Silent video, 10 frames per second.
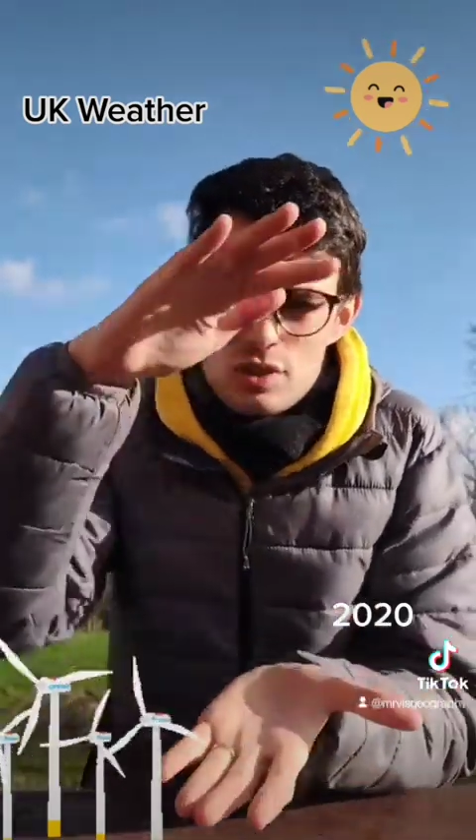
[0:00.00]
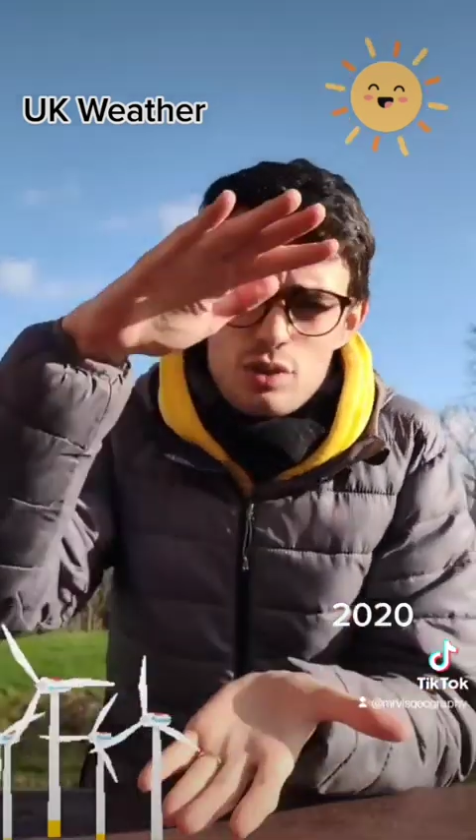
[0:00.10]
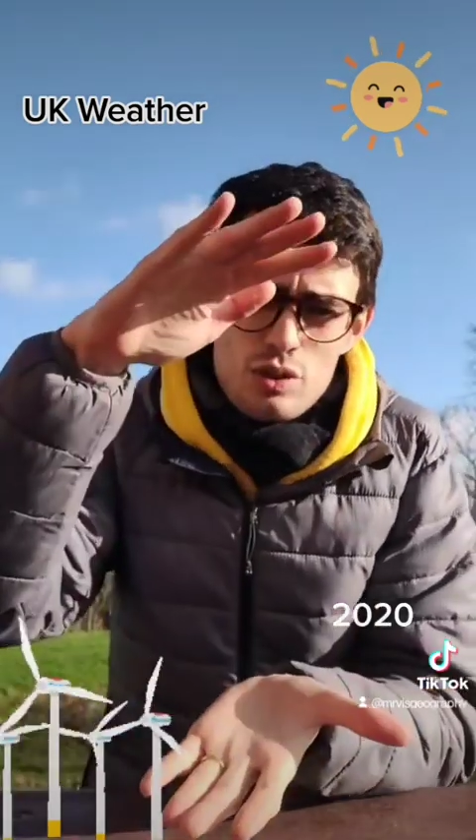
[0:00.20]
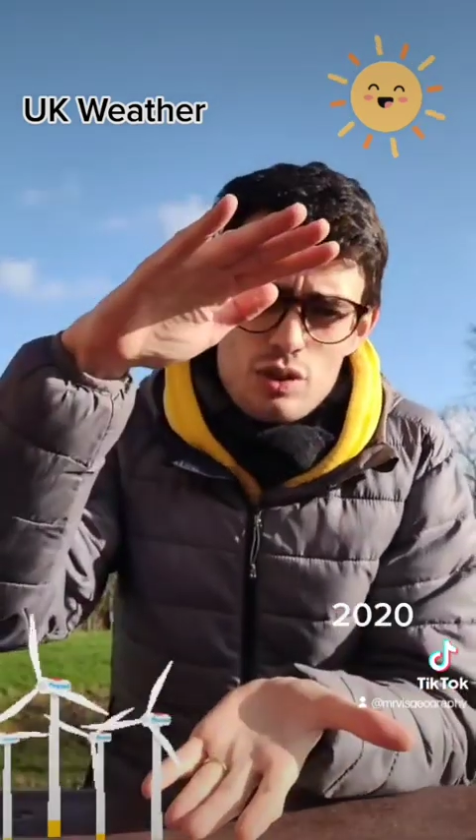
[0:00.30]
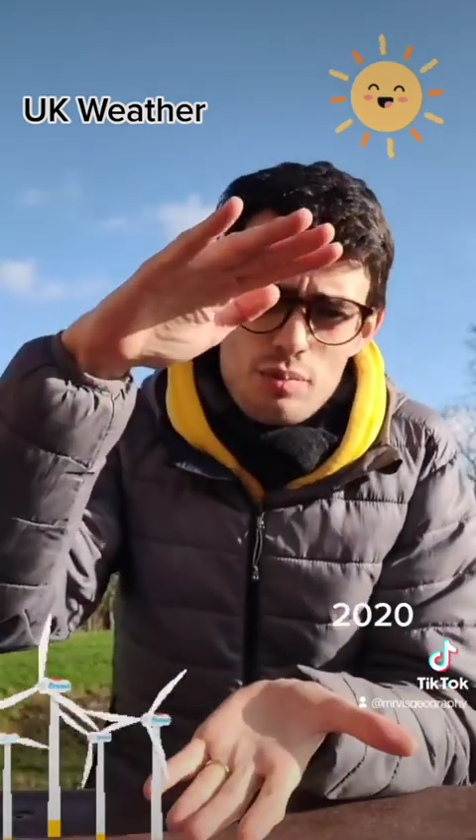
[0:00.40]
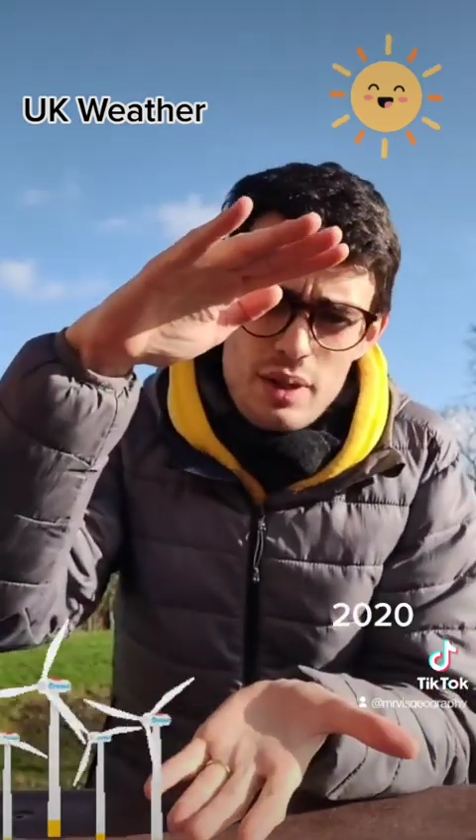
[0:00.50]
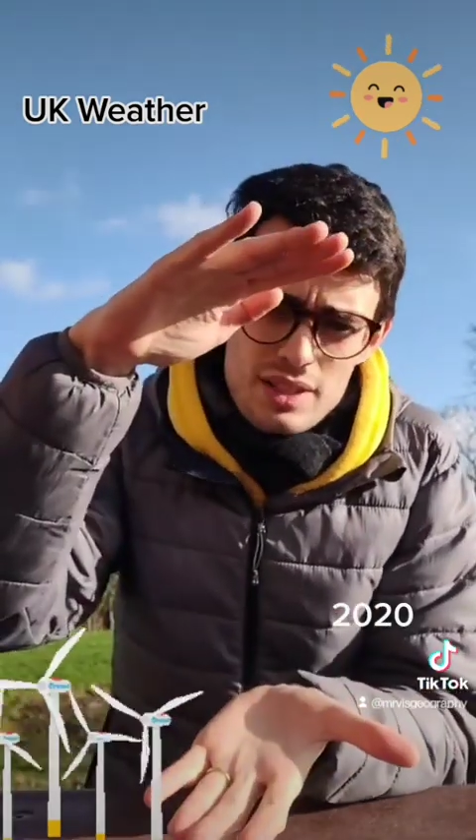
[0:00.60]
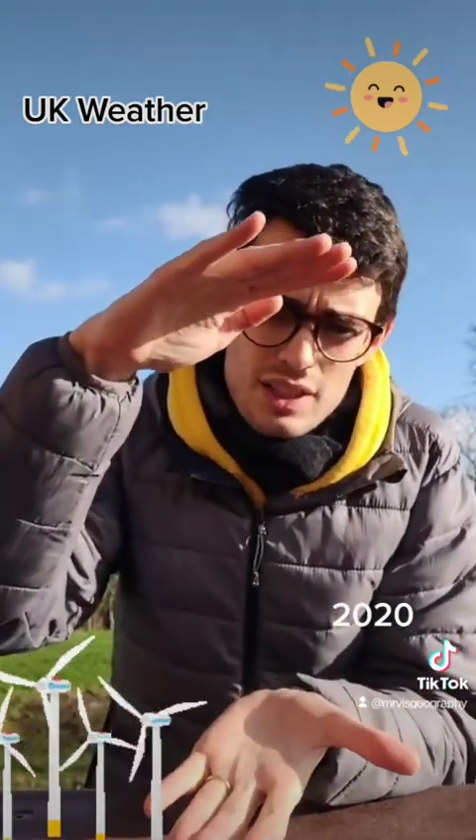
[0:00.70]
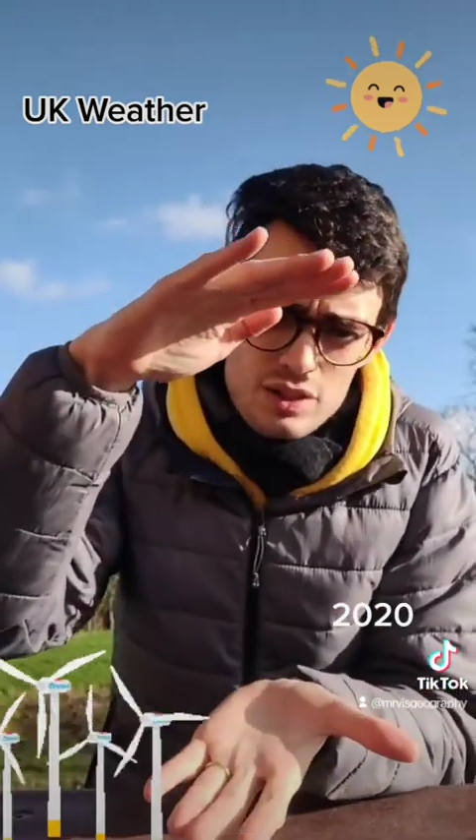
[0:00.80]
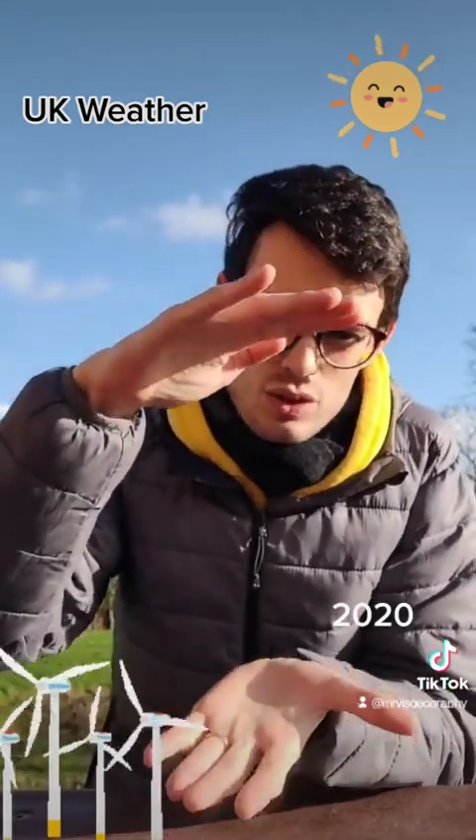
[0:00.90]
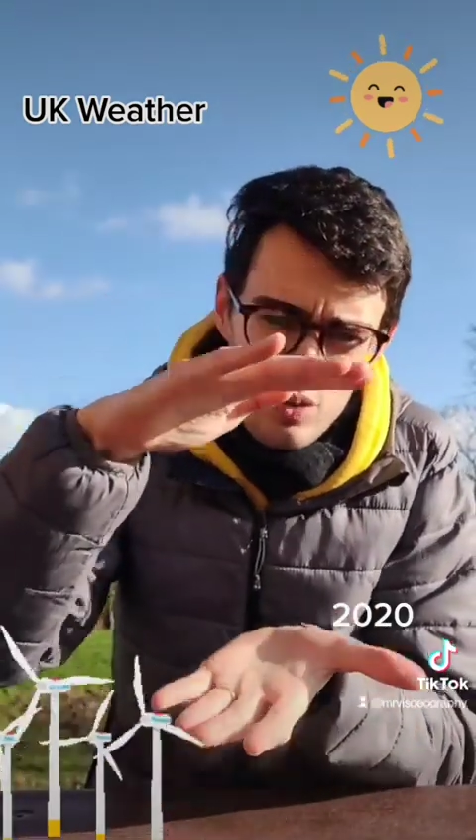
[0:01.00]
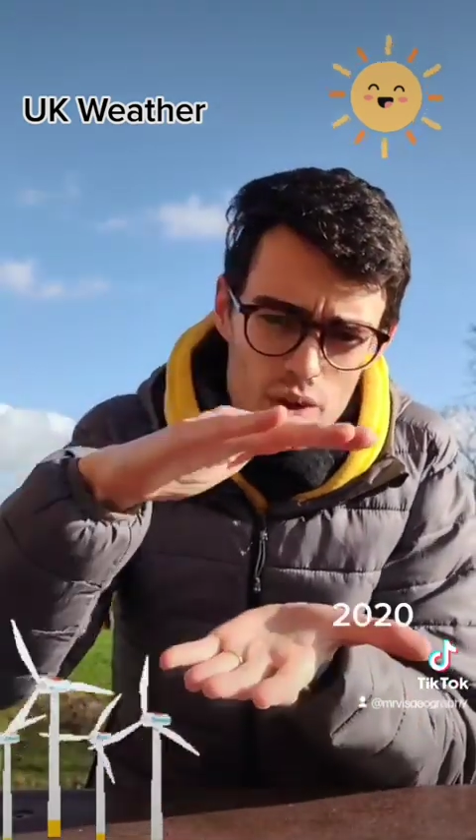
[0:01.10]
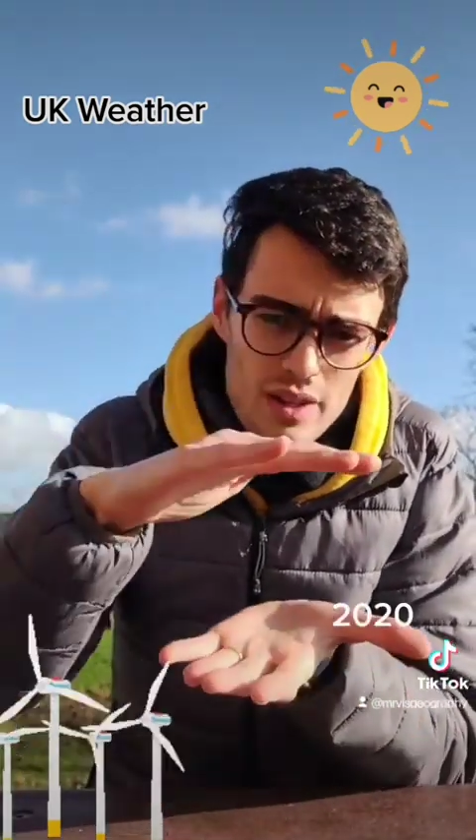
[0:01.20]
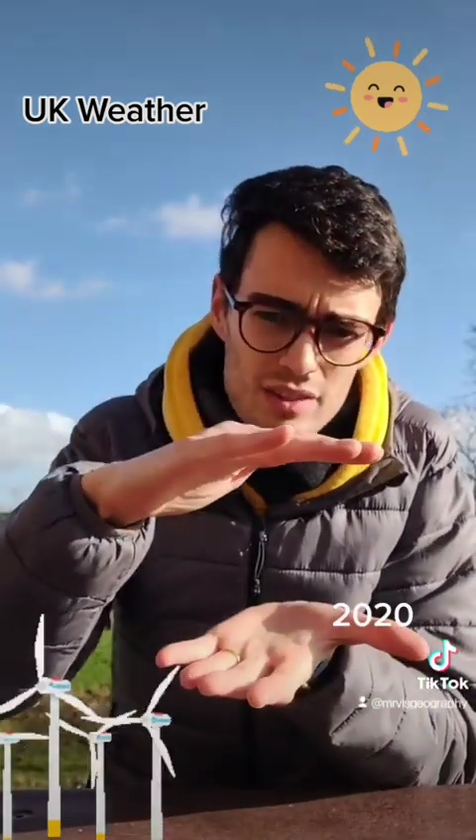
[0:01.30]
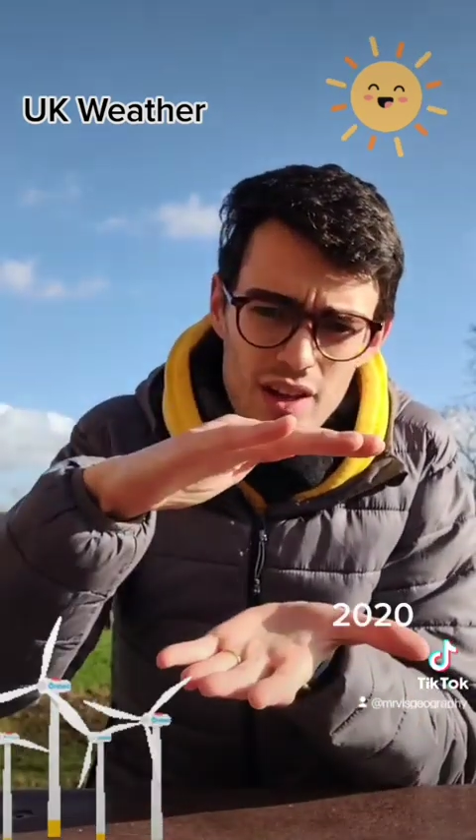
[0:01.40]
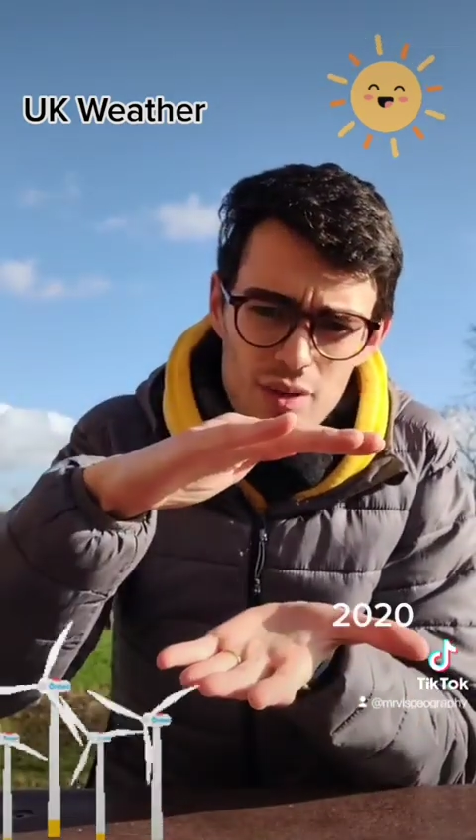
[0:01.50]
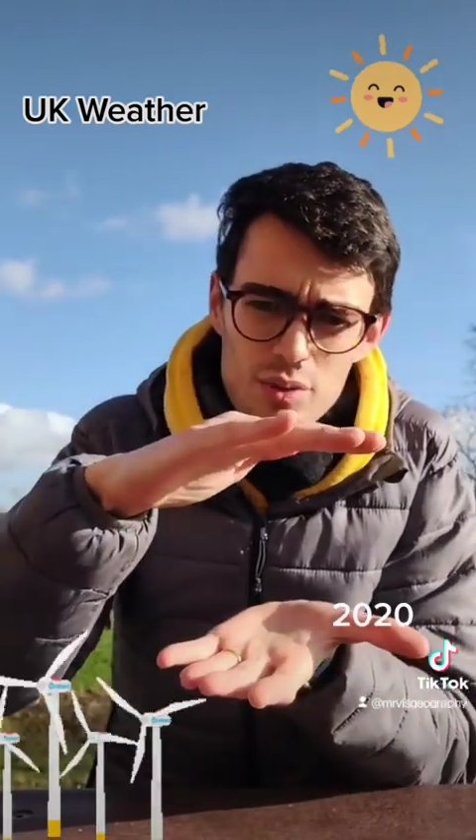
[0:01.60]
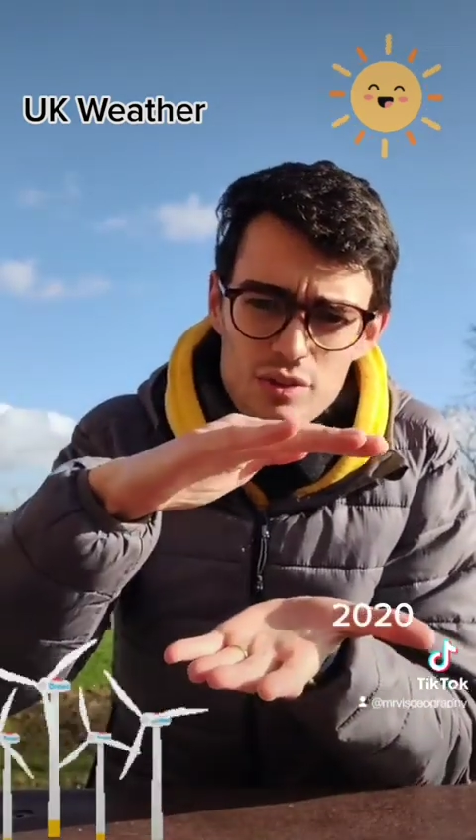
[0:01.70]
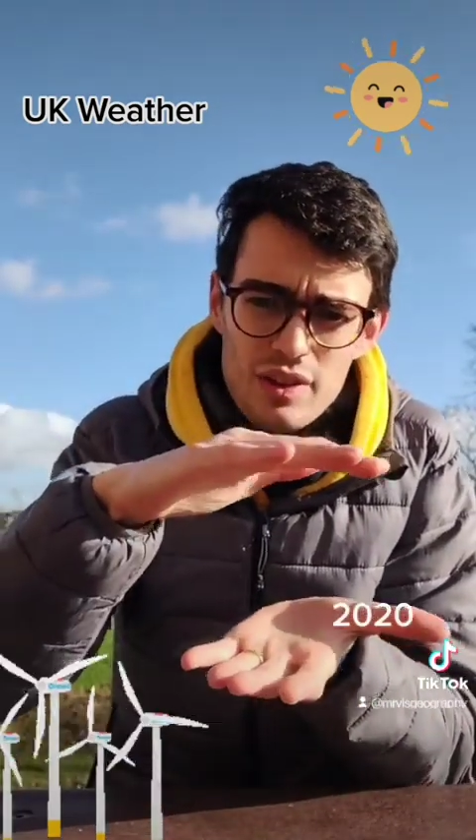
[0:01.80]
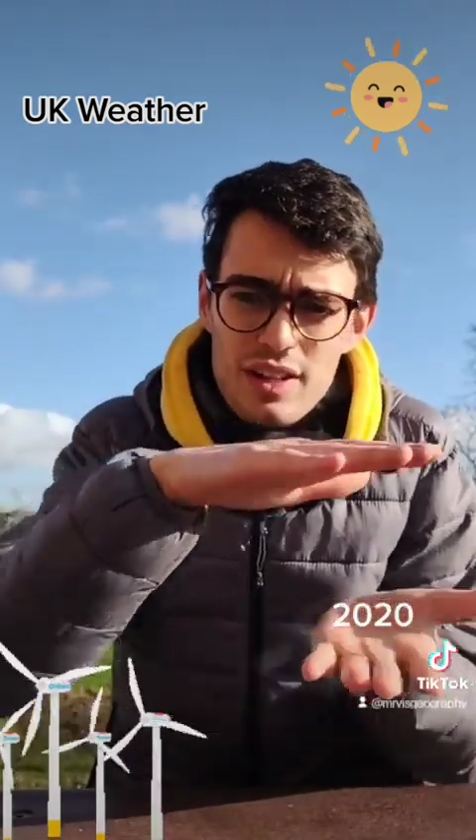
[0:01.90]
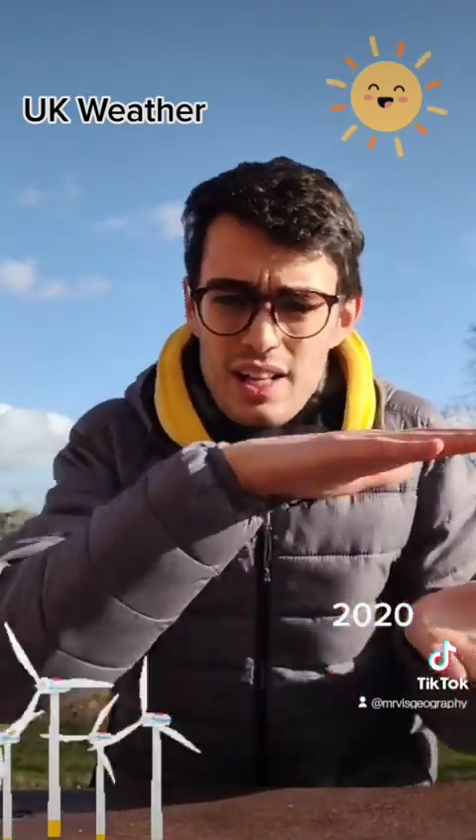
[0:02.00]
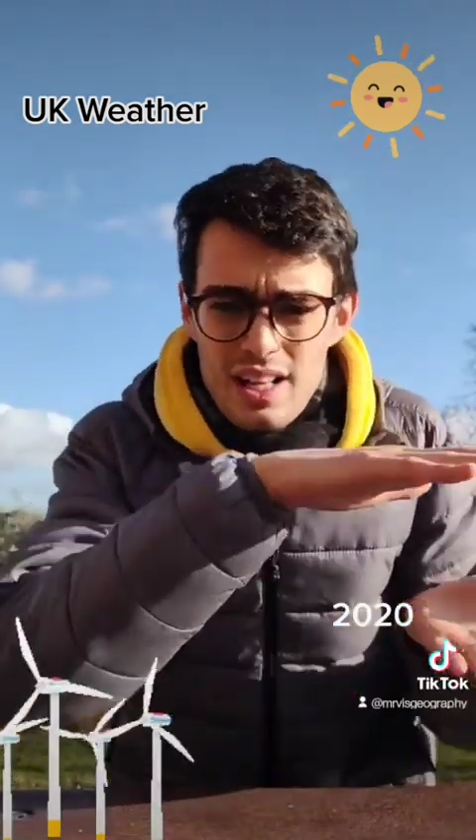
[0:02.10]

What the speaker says: so you basically squeeze the atmosphere.